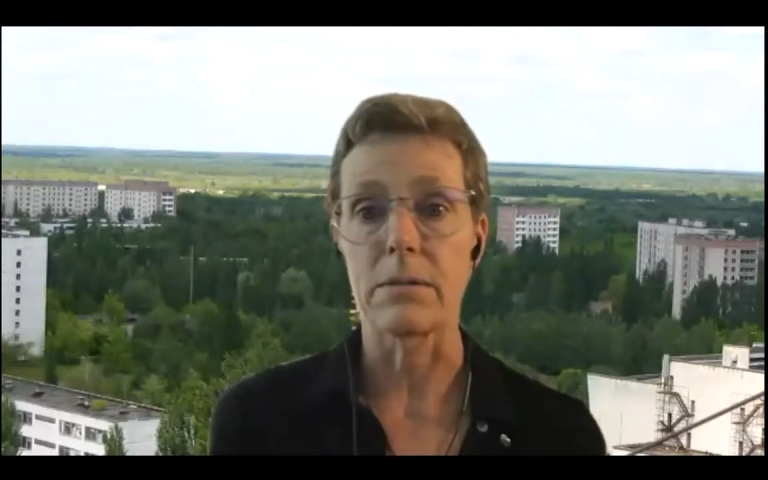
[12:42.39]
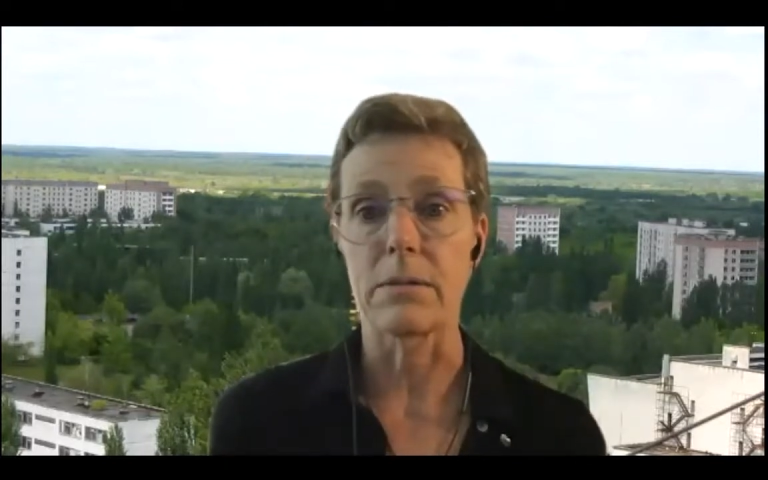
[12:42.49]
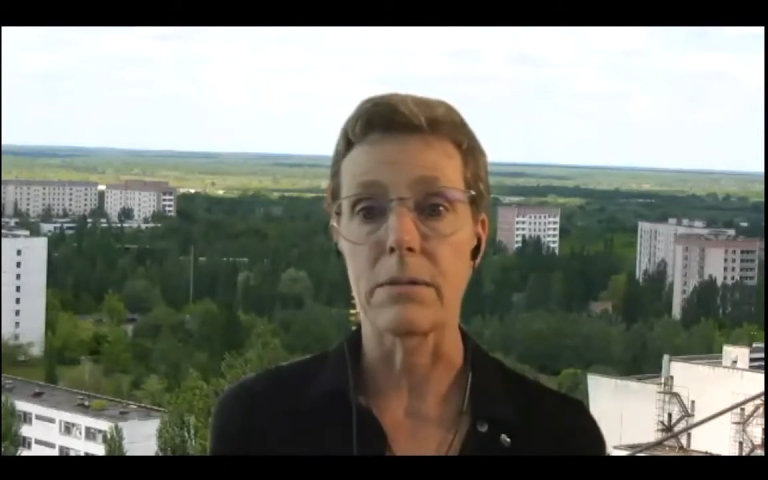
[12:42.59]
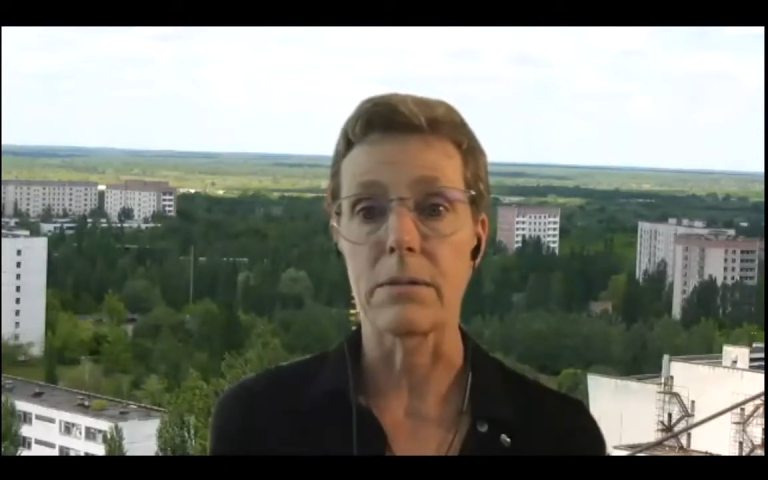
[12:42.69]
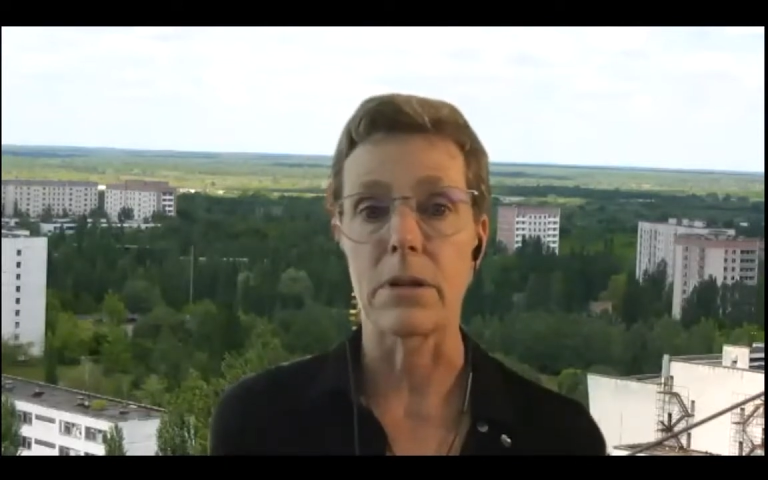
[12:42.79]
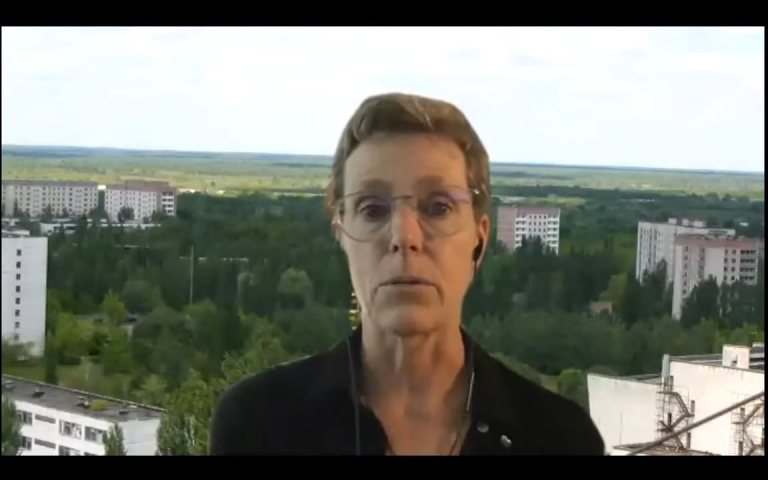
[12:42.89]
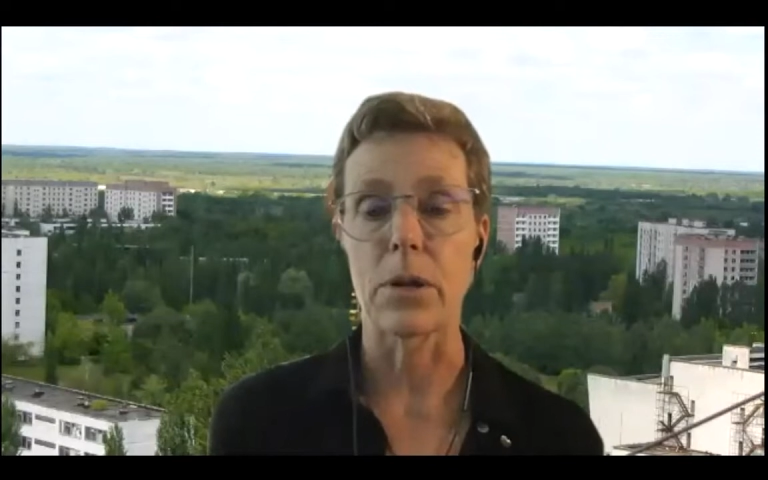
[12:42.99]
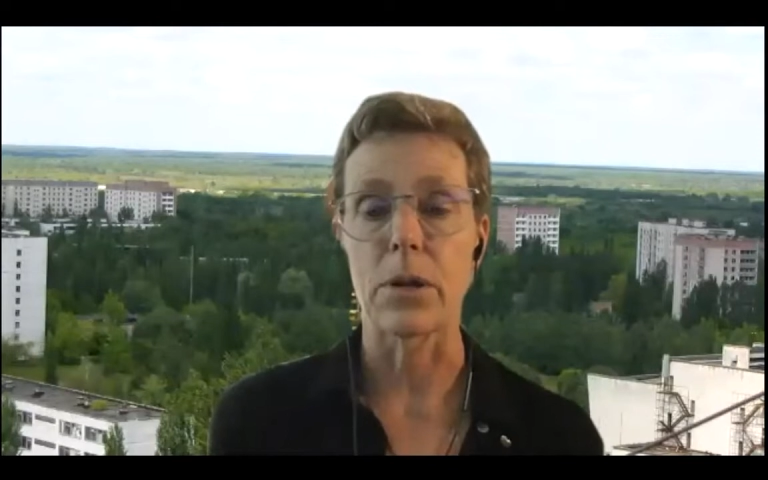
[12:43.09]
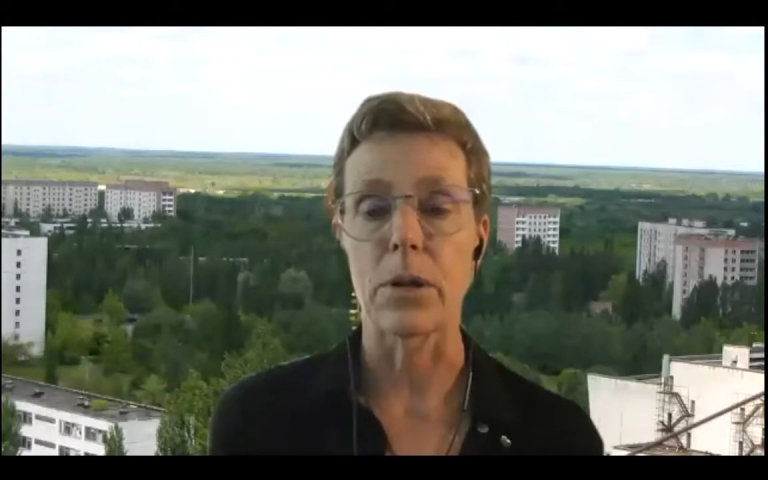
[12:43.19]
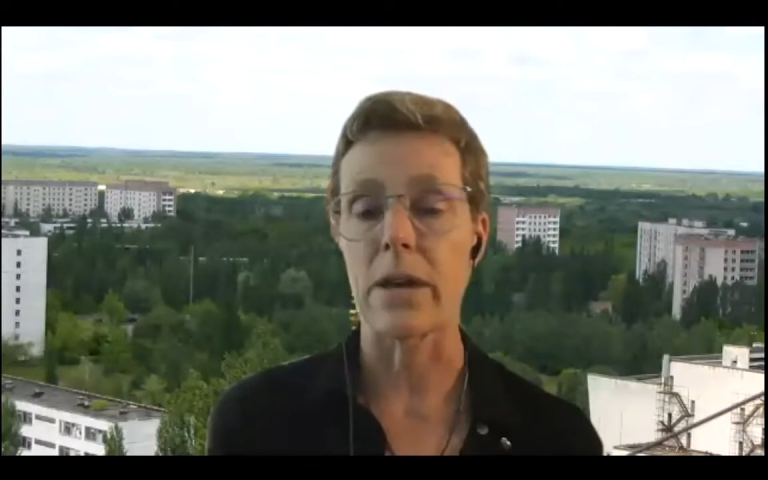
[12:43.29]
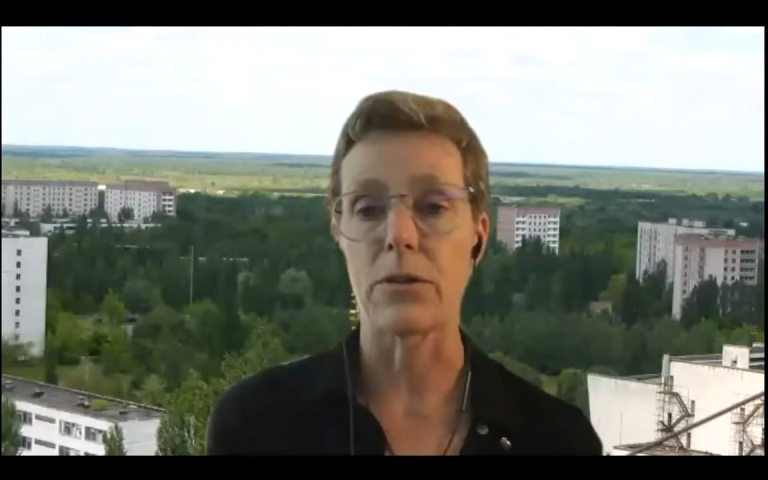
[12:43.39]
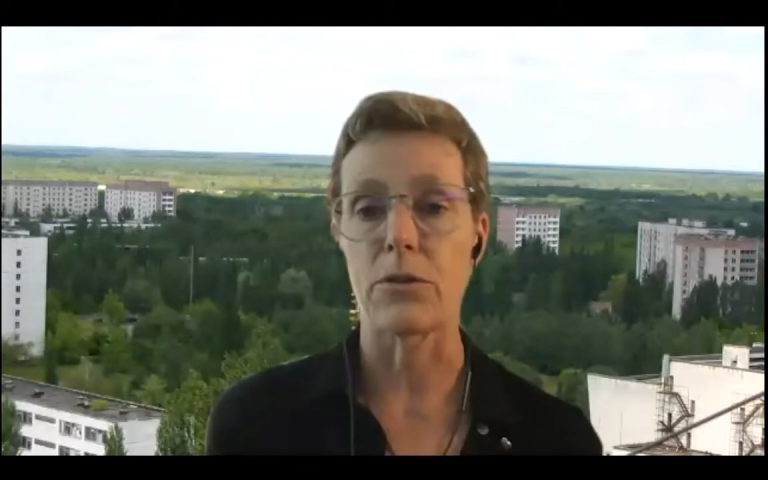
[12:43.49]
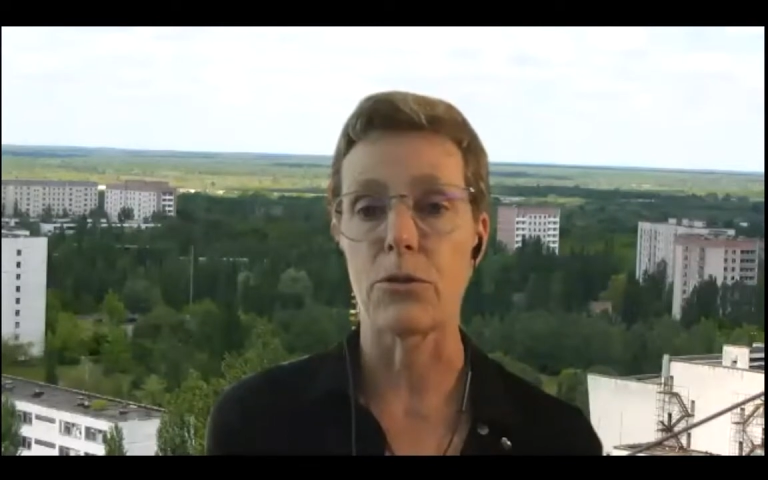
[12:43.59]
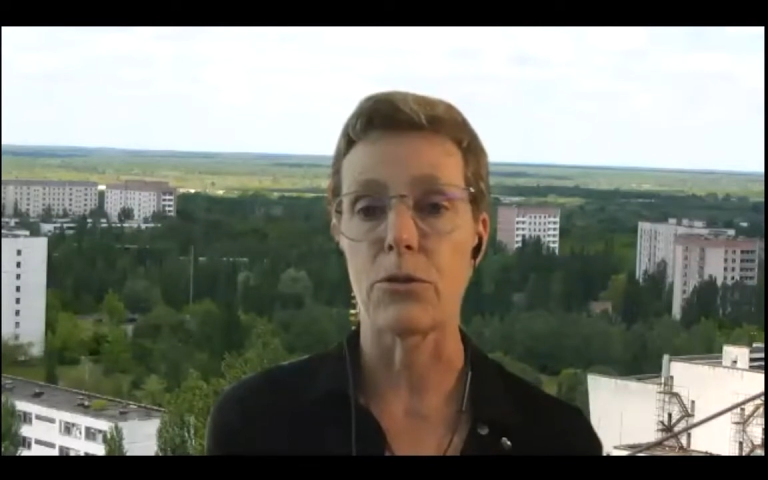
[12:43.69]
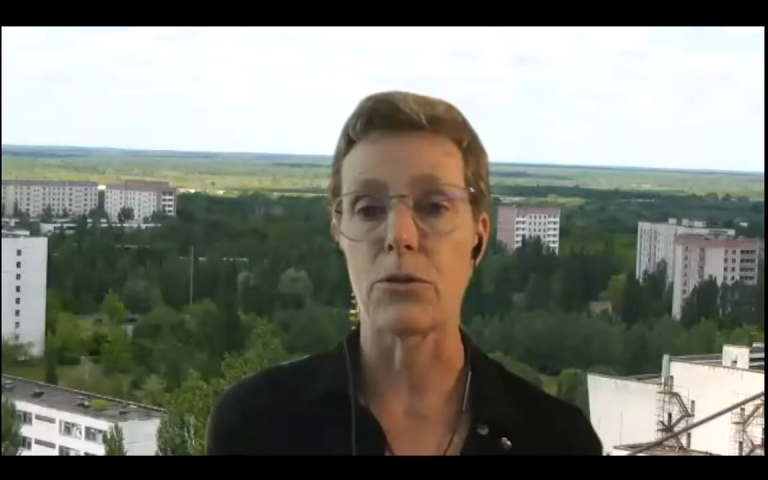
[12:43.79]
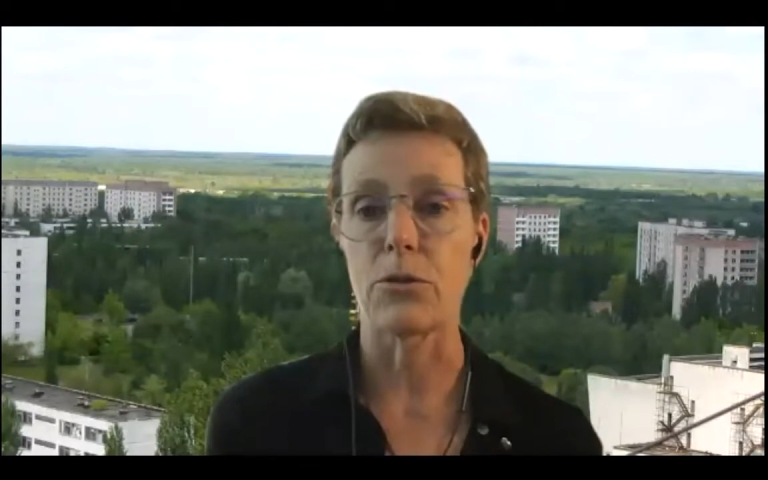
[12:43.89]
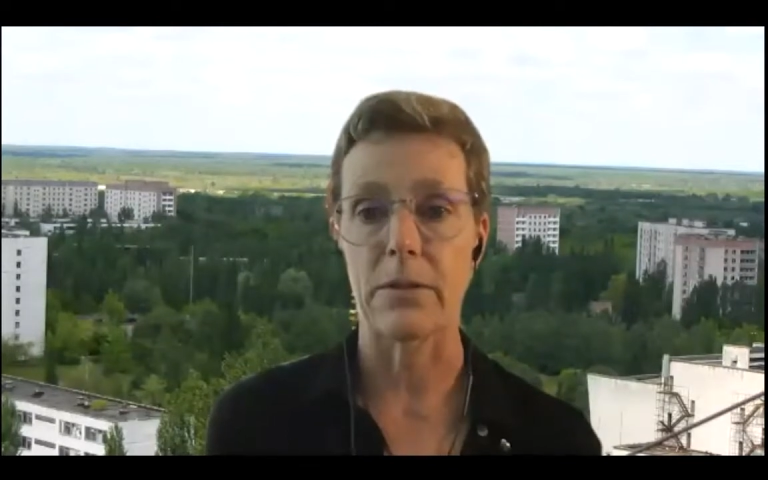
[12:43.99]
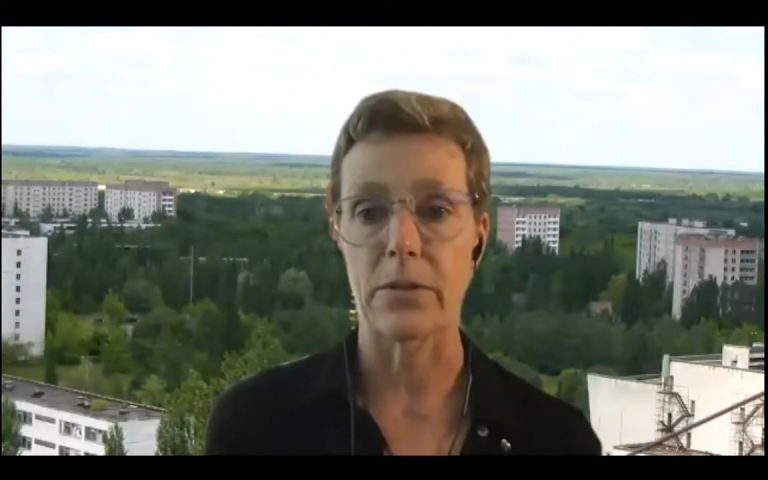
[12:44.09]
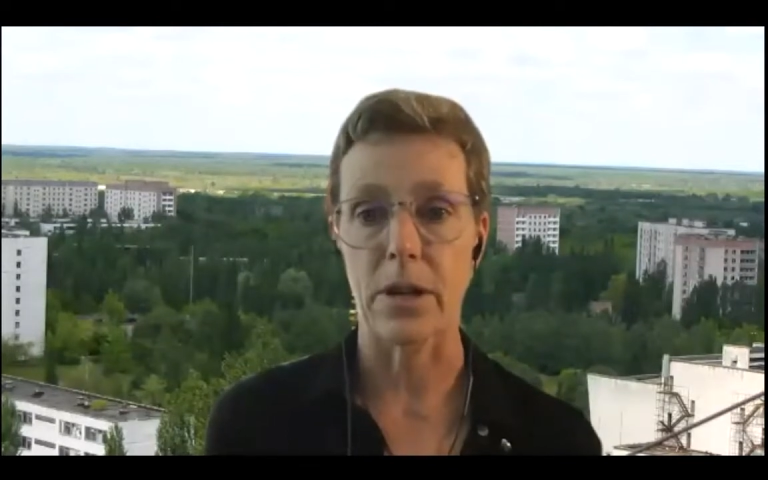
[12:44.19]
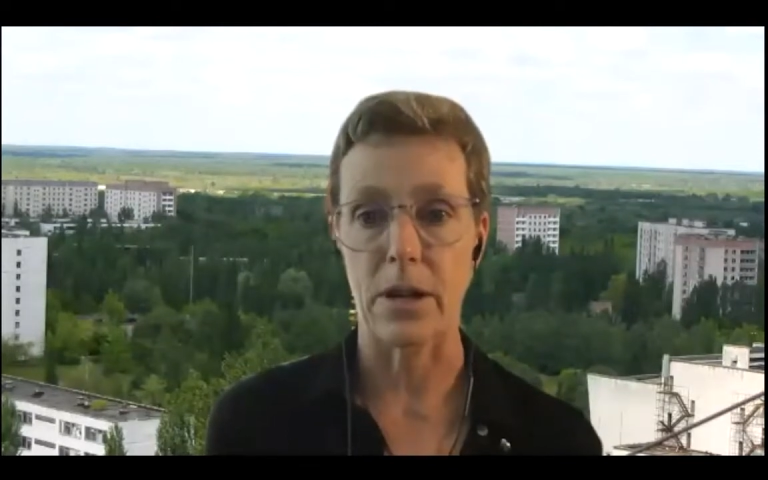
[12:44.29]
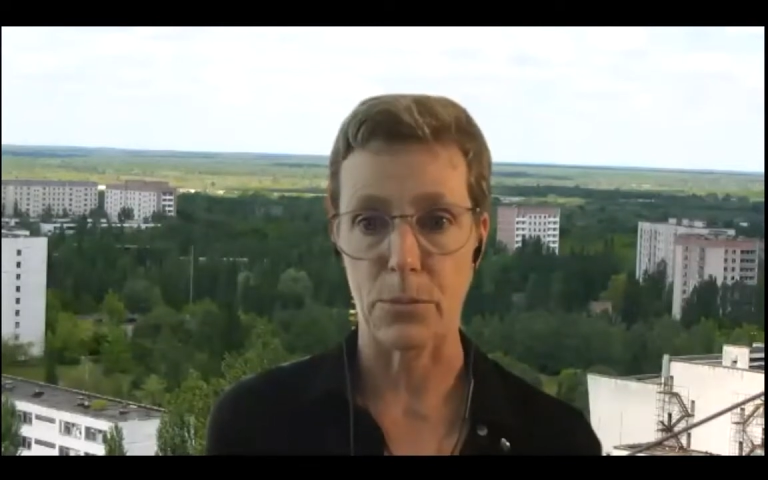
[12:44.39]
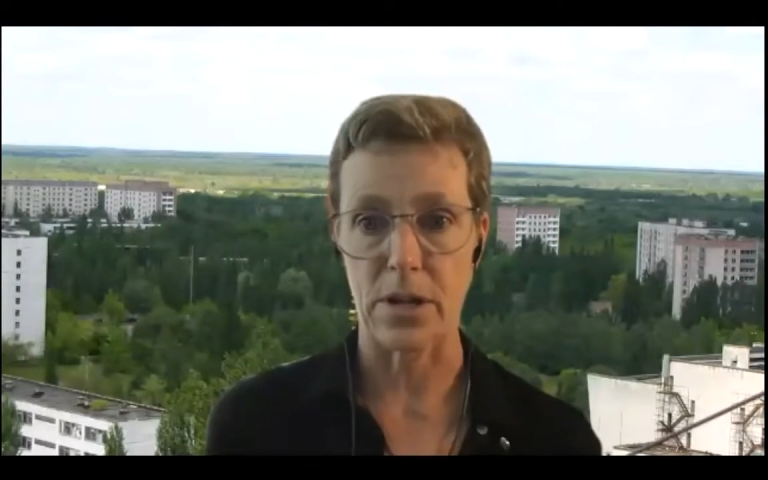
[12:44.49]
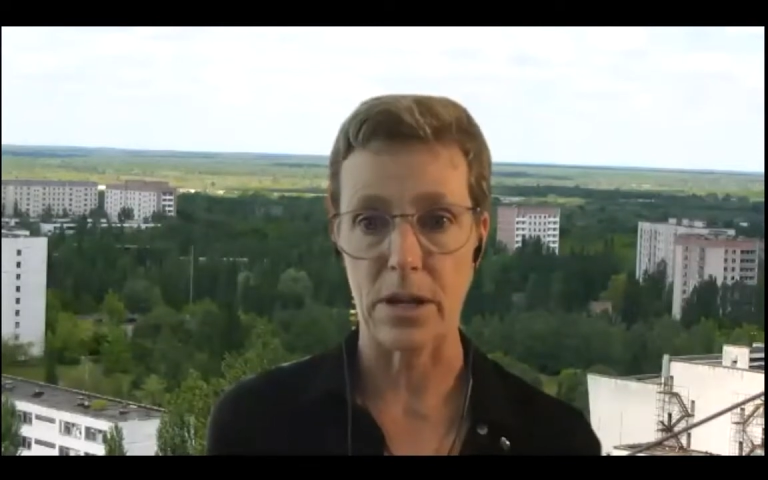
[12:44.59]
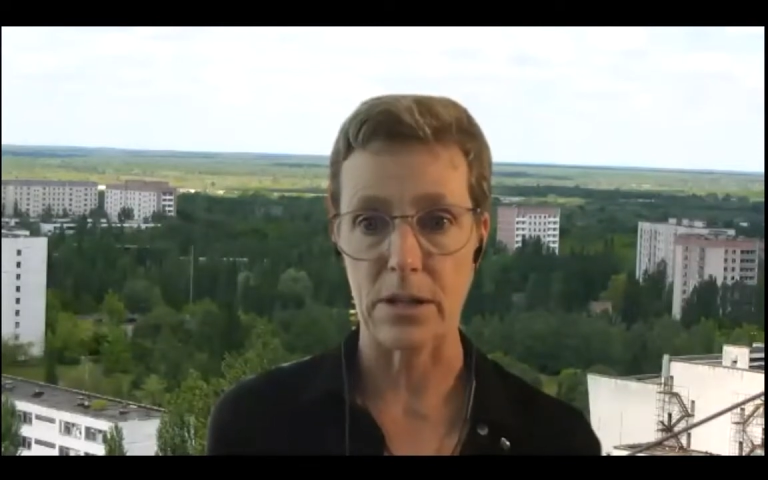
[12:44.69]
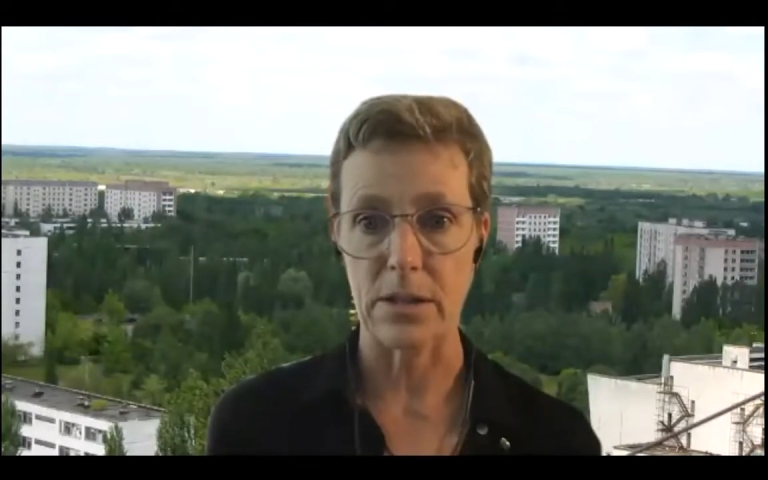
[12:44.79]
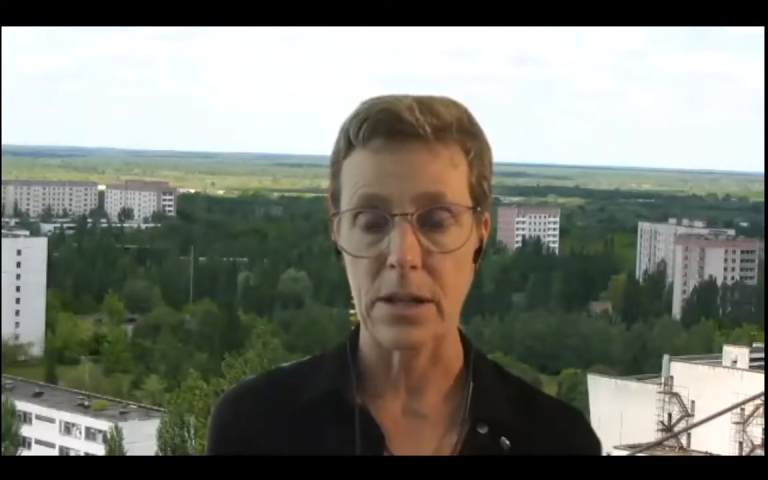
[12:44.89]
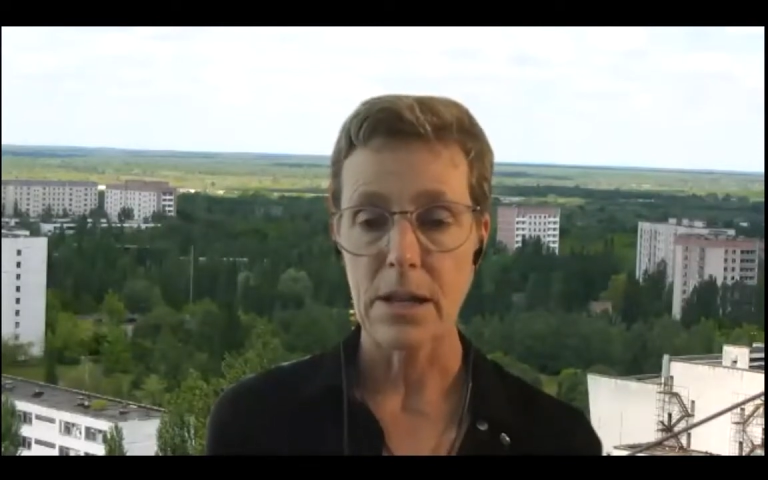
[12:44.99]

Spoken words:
in a way that humans can't even comprehend.